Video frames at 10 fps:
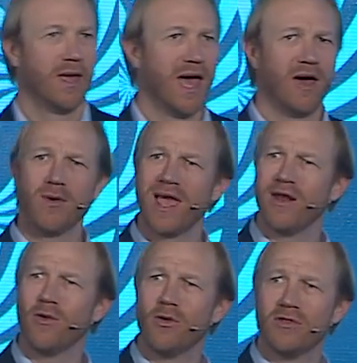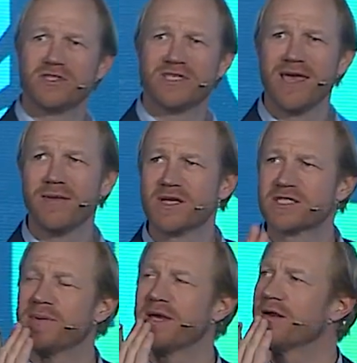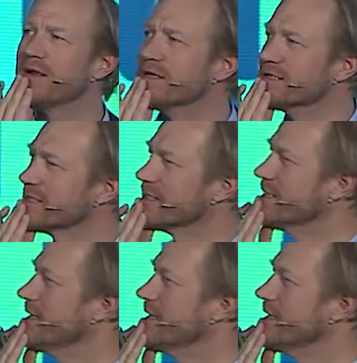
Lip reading: And we had all the same experience.